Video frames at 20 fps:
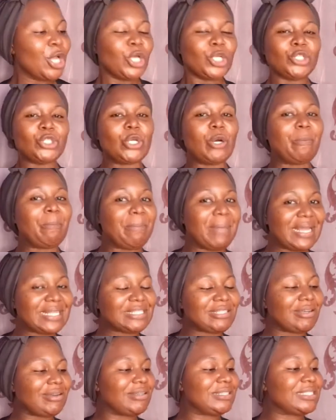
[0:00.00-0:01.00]
Your
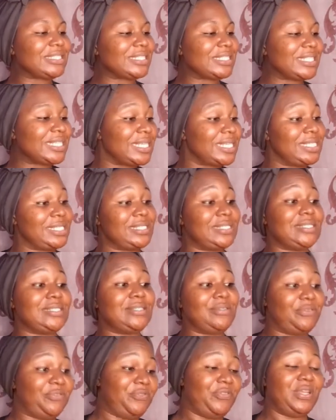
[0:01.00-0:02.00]
method is
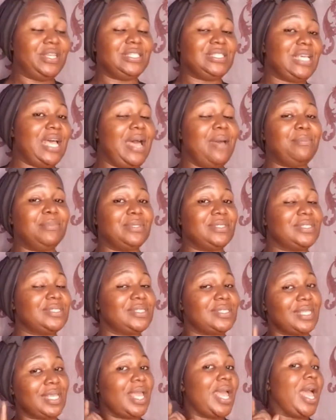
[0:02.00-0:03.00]
different, I
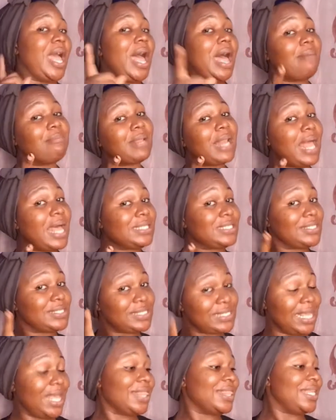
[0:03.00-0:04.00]
must say. I'm glad you
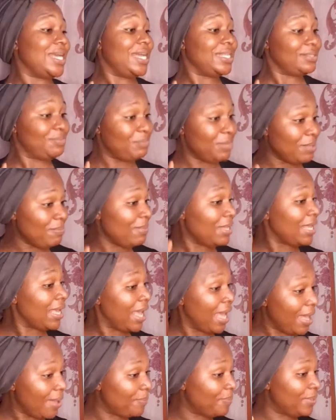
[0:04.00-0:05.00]
said that, Mimi
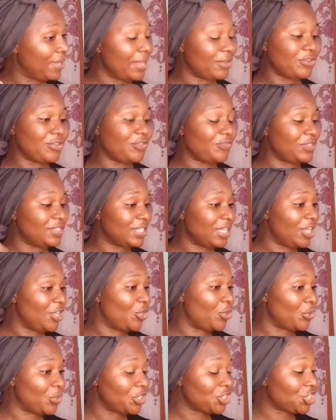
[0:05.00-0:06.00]
Gabi. I don't know if it's a
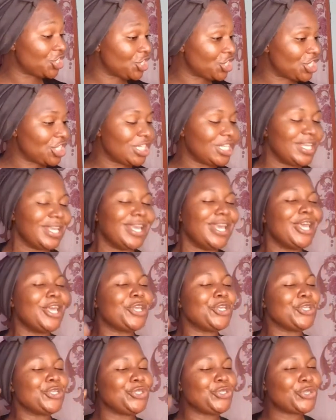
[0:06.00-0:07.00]
he or a she.
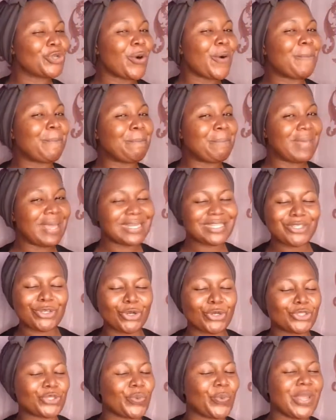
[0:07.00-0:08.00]
Your
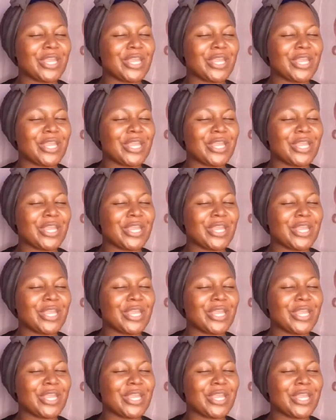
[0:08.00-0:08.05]
method.